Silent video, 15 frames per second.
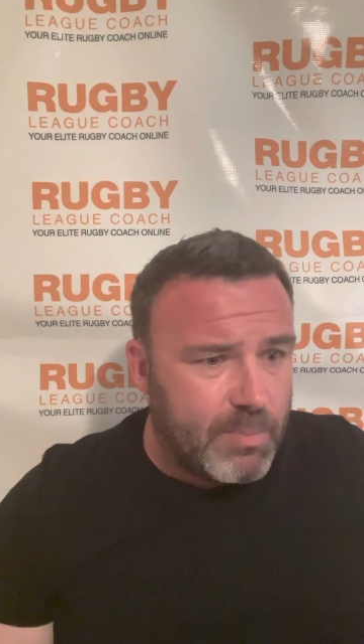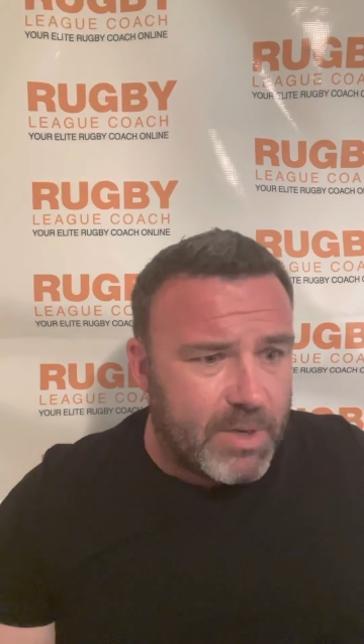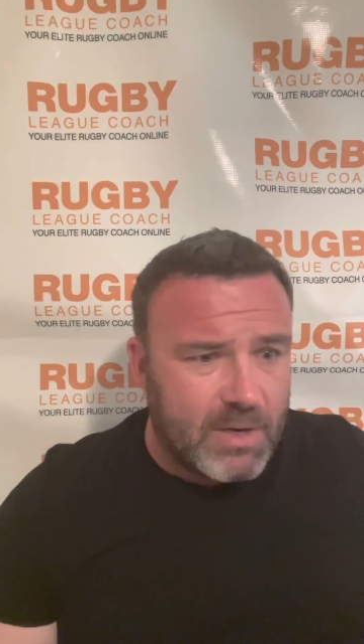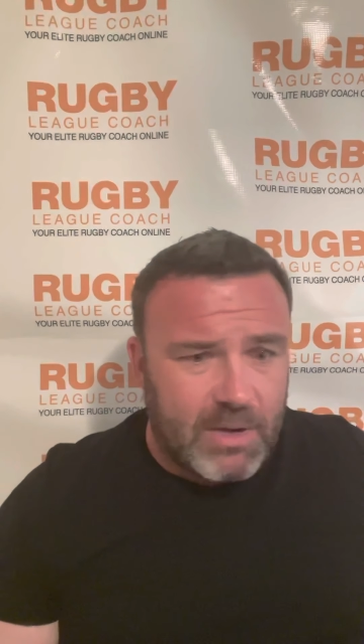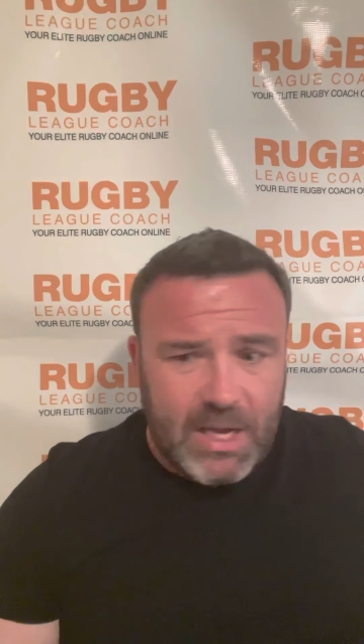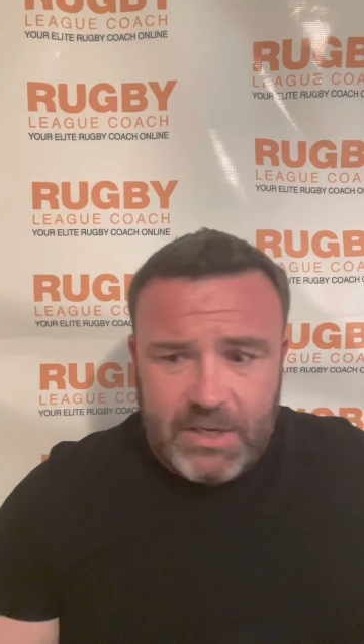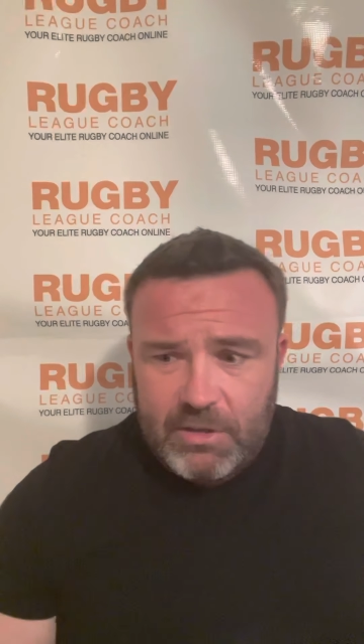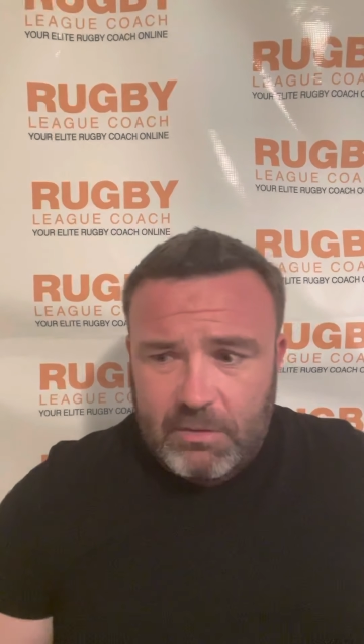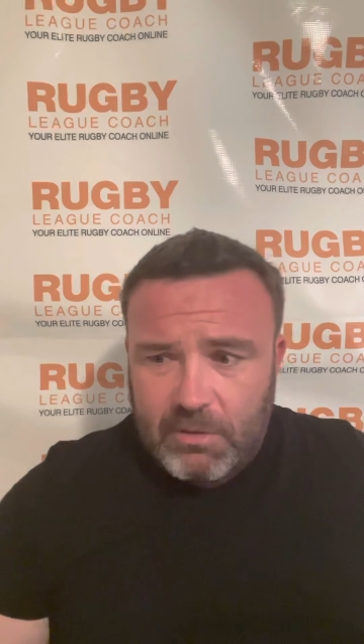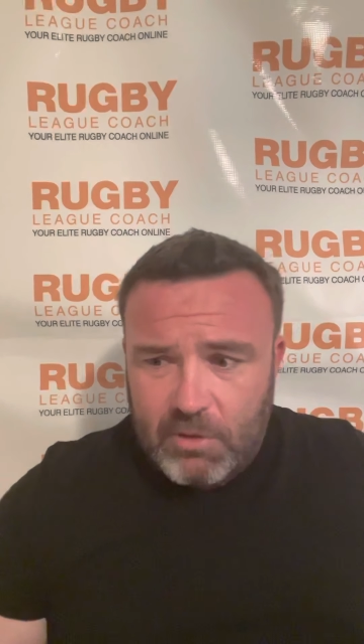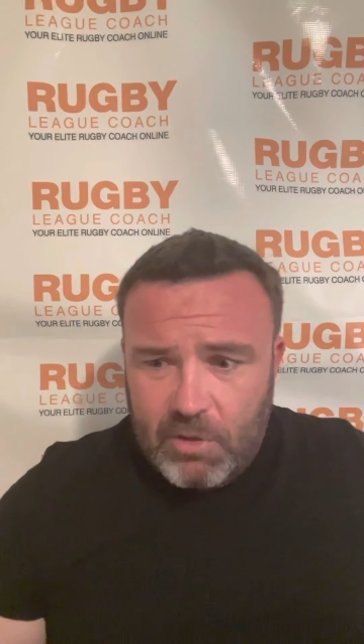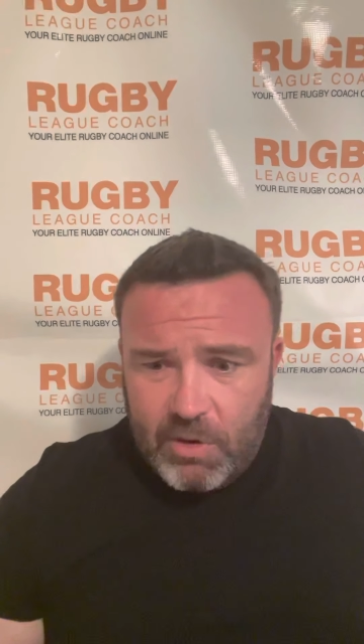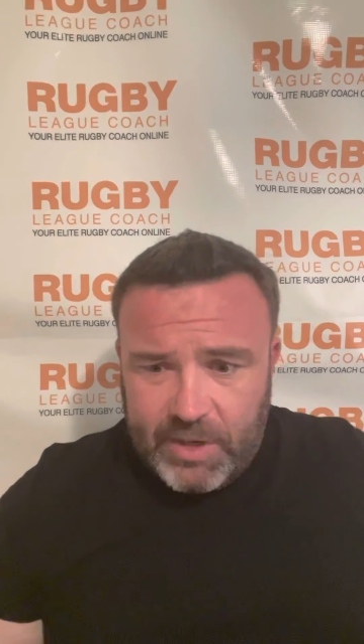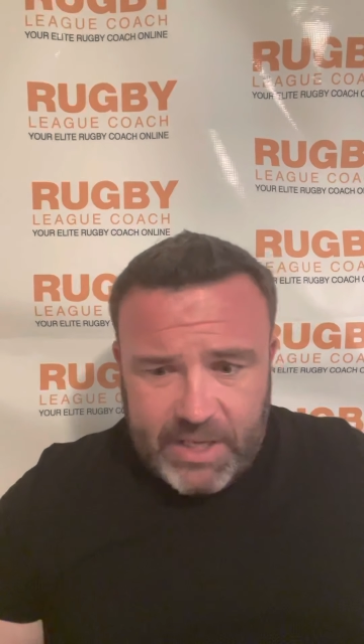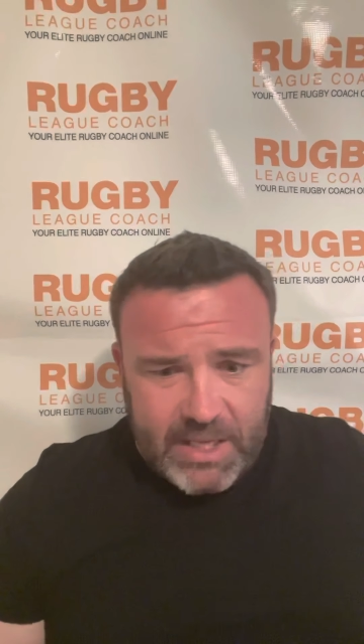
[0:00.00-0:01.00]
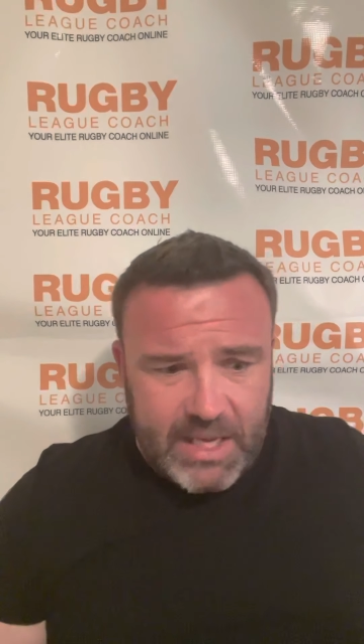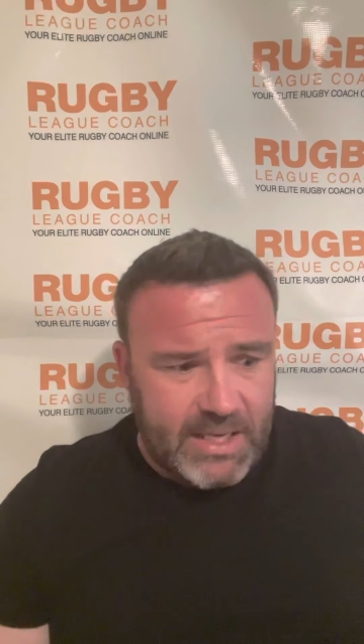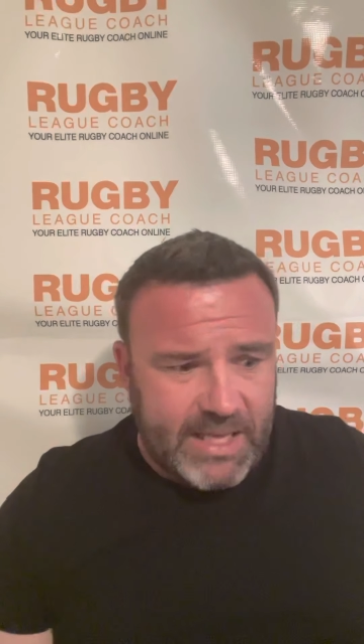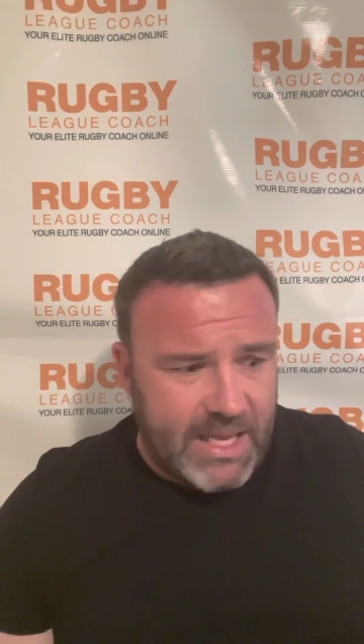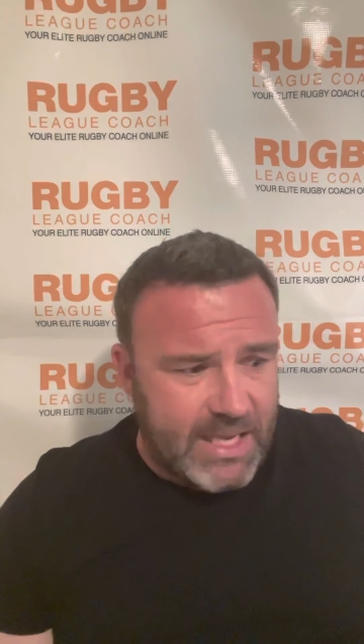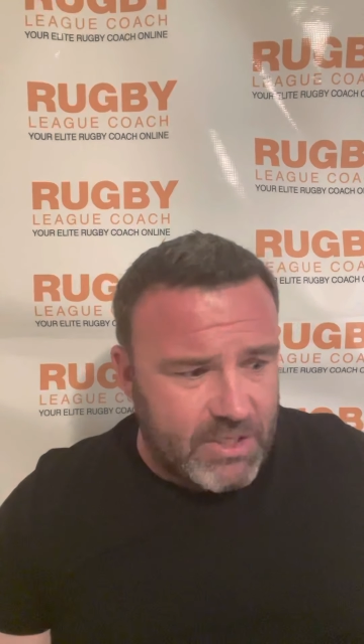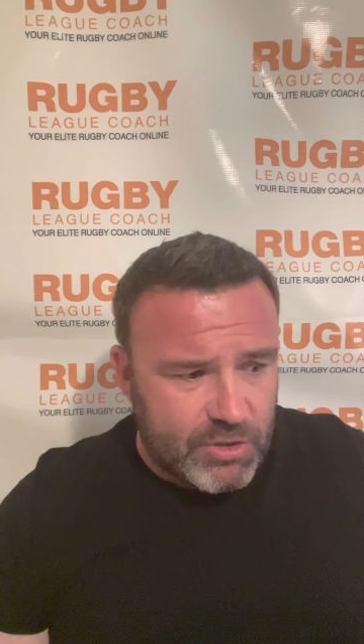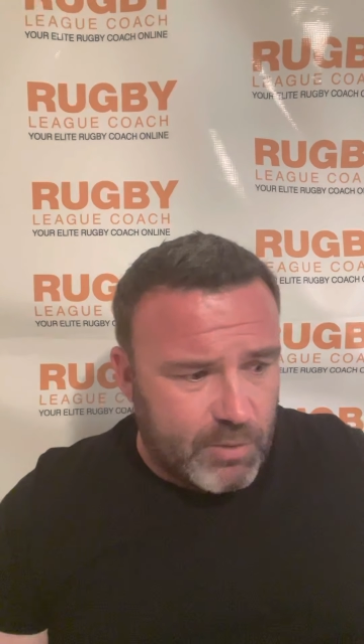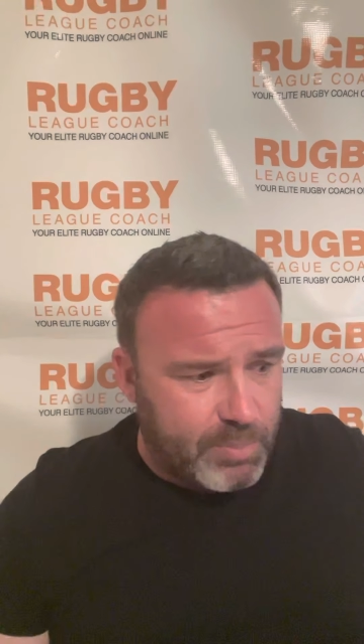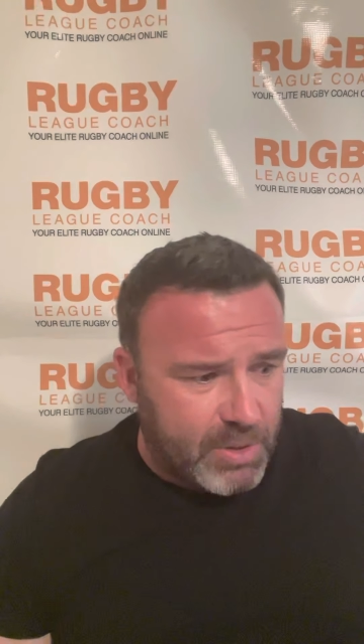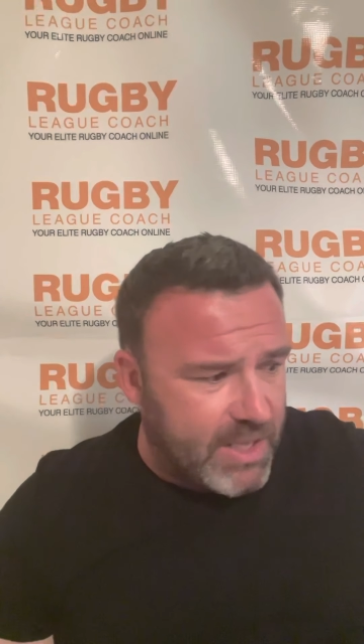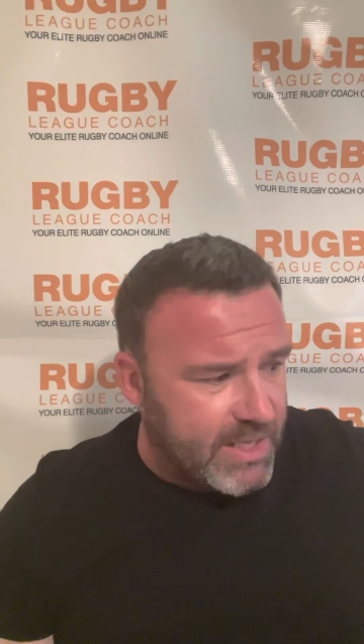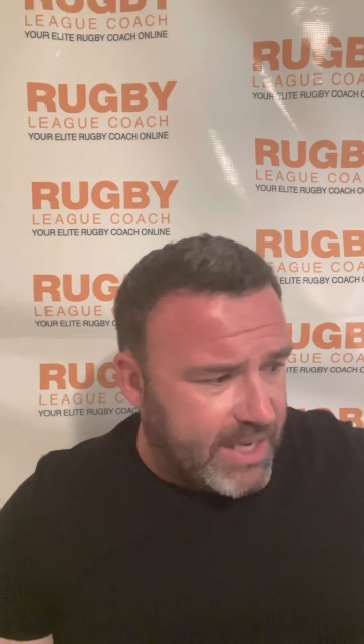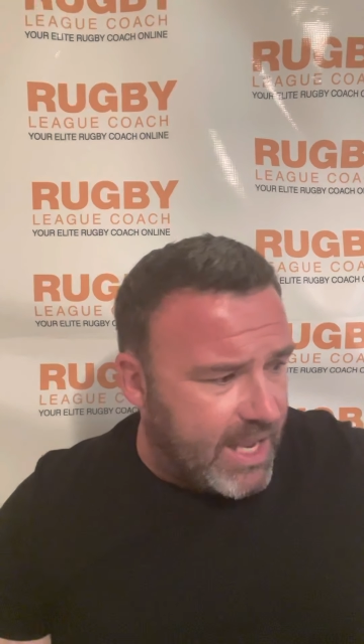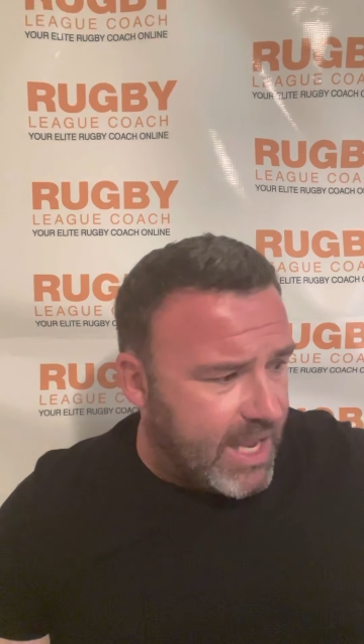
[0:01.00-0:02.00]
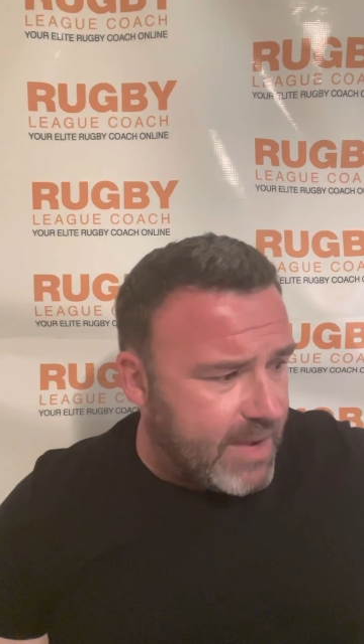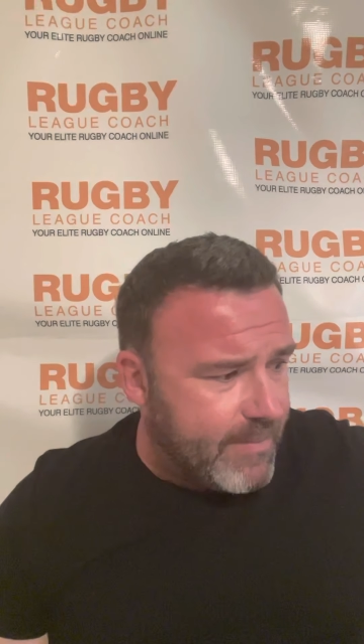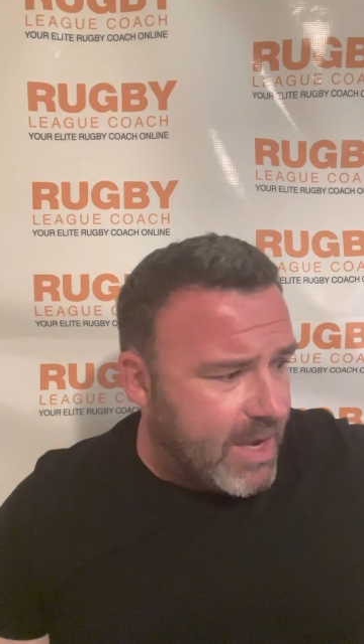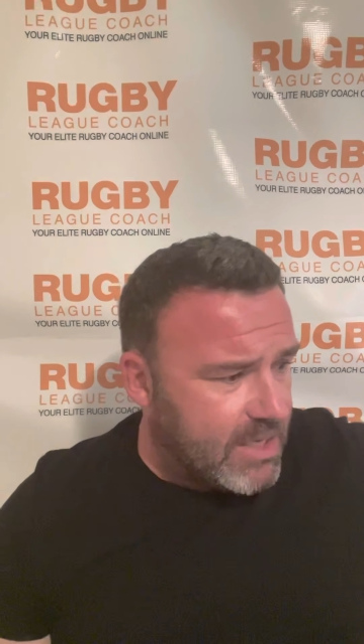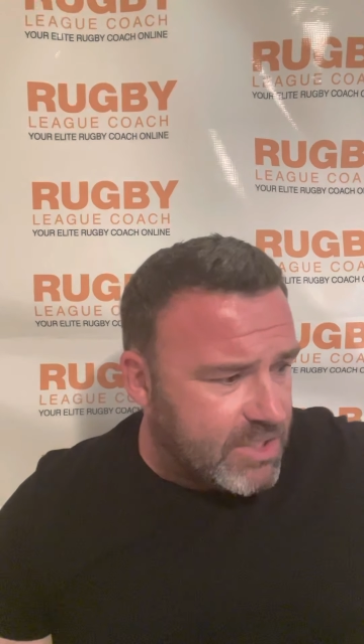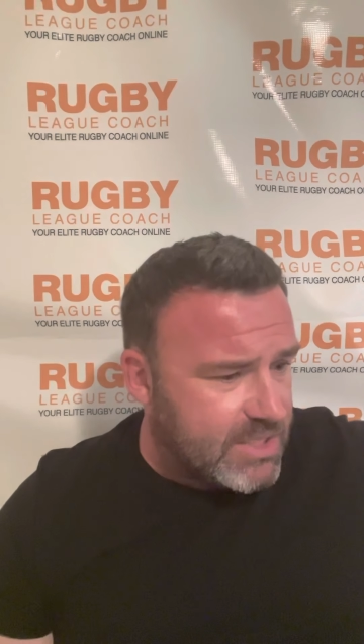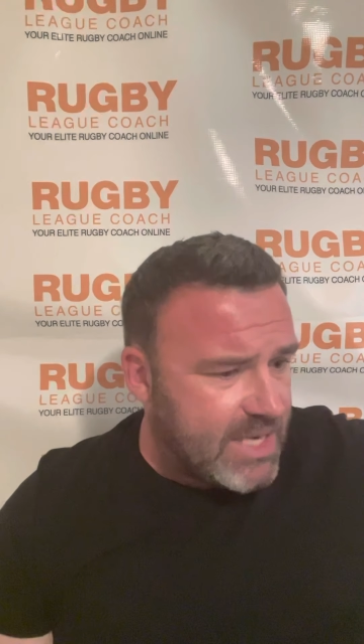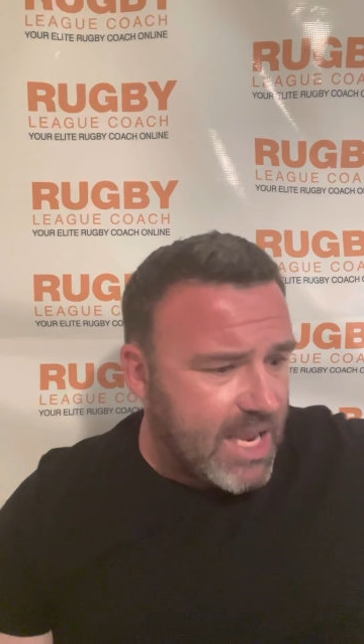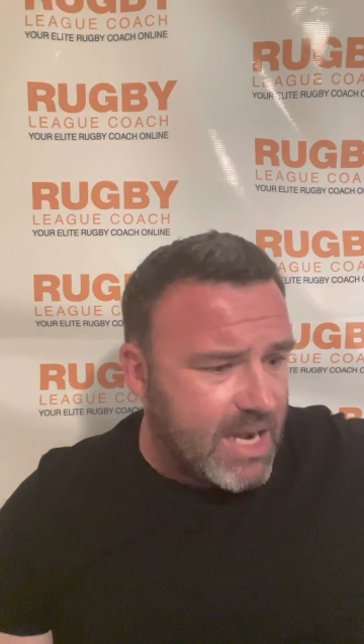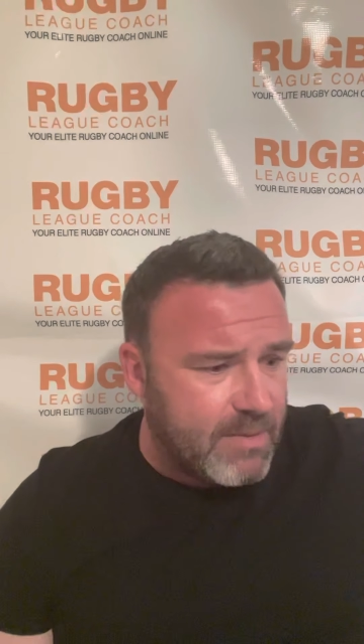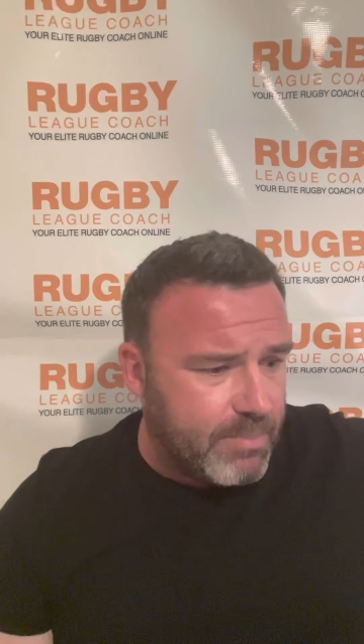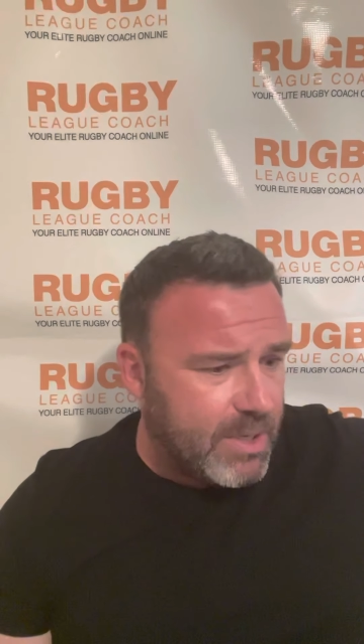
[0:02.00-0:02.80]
and I deal a lot of kids who play the game age 10,